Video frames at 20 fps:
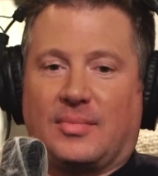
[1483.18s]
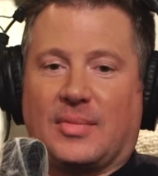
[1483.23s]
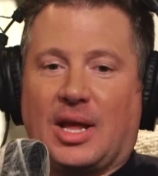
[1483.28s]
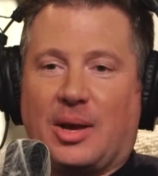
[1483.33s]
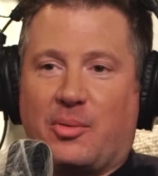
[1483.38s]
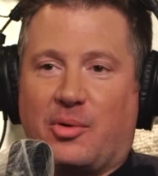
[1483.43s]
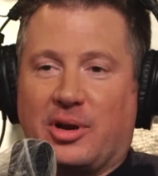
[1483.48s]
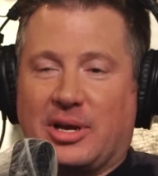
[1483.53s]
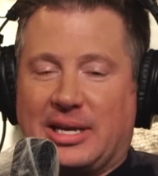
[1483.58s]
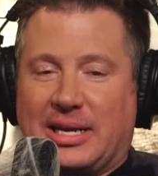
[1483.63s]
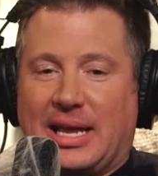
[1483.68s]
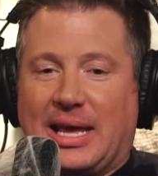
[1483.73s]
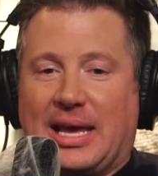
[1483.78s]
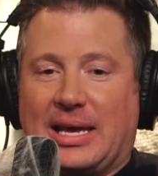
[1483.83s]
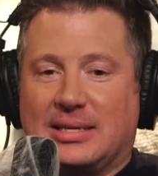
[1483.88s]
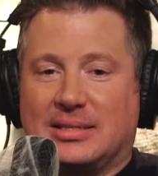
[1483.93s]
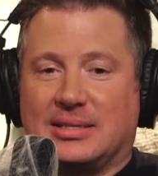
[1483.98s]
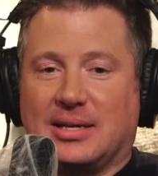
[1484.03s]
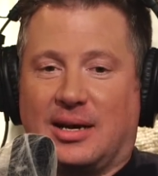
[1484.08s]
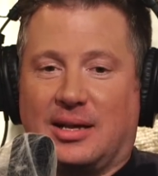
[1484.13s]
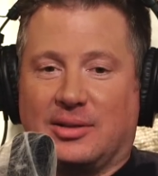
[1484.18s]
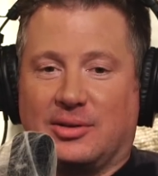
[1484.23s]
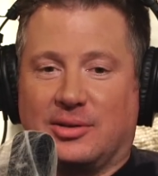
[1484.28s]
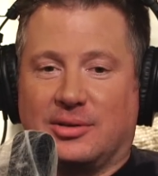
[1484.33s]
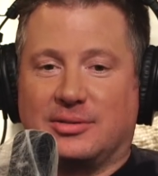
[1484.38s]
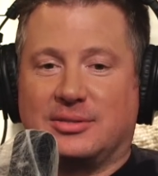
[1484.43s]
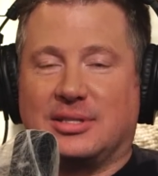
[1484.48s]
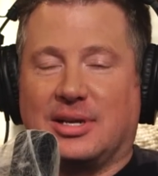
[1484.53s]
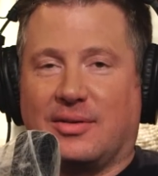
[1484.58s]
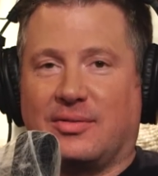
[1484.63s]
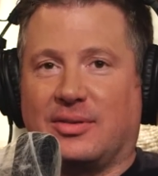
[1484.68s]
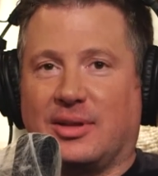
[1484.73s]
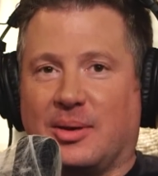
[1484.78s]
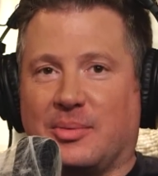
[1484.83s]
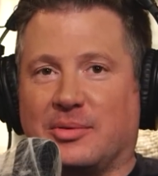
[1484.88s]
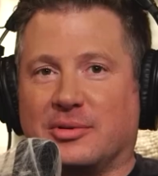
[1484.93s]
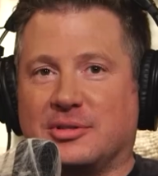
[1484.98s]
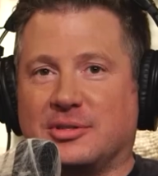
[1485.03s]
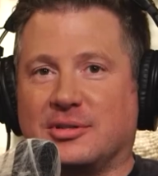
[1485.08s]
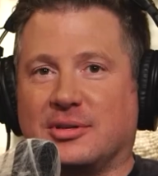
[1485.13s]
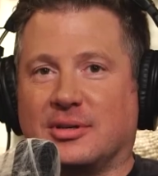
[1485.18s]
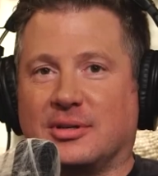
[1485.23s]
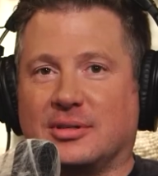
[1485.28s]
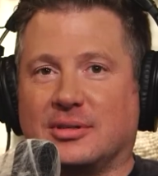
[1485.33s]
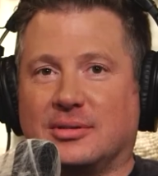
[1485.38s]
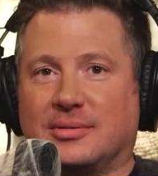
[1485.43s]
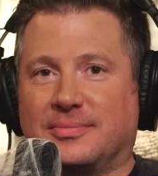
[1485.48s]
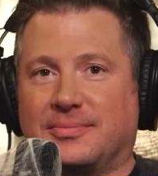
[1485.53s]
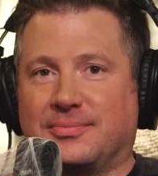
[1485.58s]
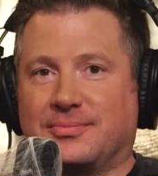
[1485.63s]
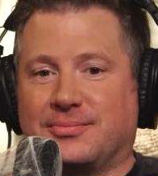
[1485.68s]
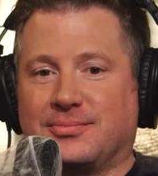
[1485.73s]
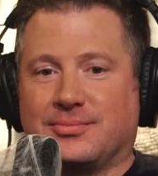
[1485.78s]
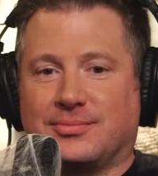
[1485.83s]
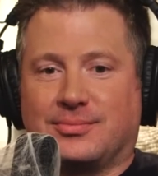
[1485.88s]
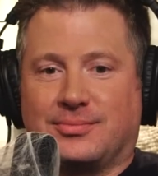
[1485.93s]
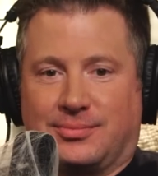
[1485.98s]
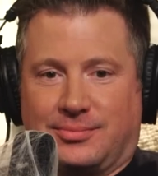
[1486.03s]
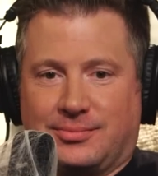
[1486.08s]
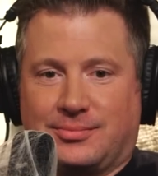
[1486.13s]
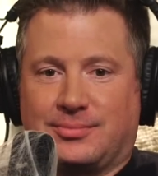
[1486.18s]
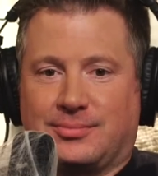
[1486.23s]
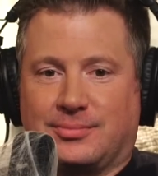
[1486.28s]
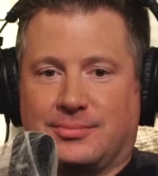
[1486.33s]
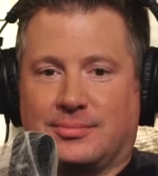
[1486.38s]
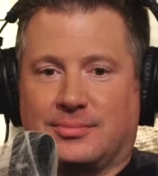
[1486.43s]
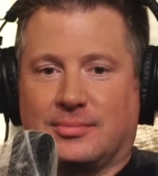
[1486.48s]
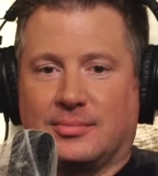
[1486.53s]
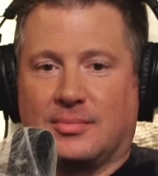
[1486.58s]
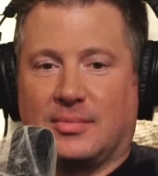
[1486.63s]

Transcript: I'm wearing an eight dollar Def Leppard shirt. It looks rad